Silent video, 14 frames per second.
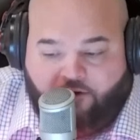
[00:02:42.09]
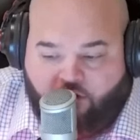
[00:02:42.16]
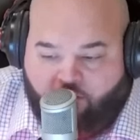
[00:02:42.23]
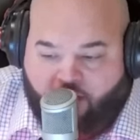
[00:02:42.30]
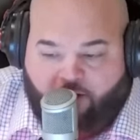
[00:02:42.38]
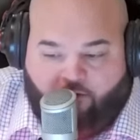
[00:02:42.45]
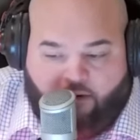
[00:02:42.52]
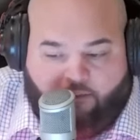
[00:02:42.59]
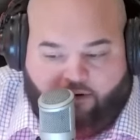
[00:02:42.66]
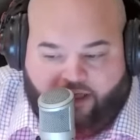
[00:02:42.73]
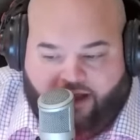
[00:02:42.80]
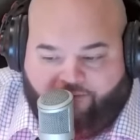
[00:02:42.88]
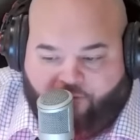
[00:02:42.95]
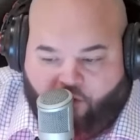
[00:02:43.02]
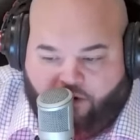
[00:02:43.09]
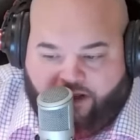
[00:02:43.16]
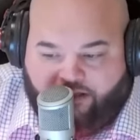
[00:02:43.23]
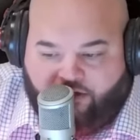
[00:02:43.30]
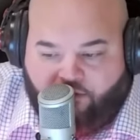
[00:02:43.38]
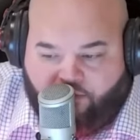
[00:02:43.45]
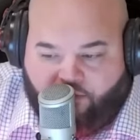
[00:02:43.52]
You may remember that
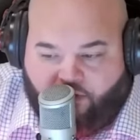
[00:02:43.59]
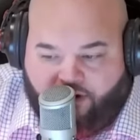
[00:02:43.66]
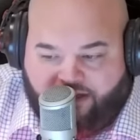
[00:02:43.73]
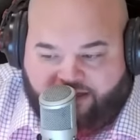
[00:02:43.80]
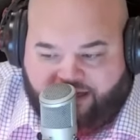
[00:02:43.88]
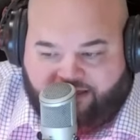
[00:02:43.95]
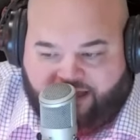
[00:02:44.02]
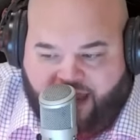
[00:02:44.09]
42 36